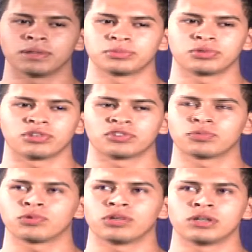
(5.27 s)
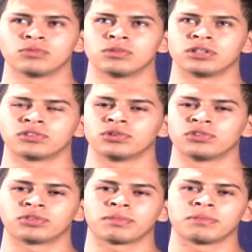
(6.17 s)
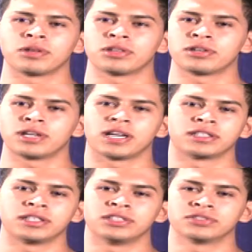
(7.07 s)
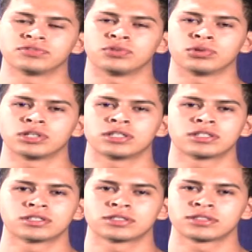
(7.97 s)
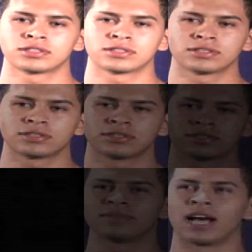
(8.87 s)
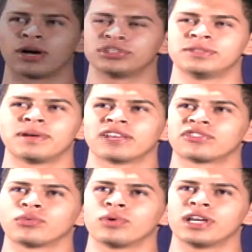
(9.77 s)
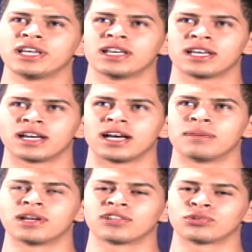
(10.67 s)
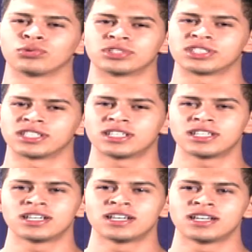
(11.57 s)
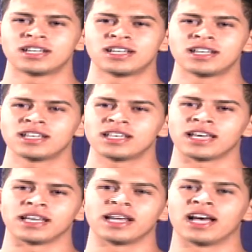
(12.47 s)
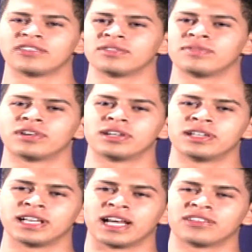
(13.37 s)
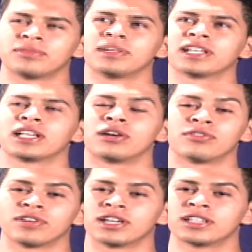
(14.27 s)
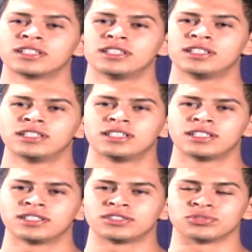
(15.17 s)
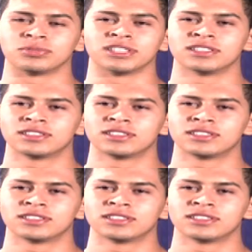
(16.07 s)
up to this point was losing my mother at the age of 4. How she passed away, I'm not so sure. It hasn't been clarified to me.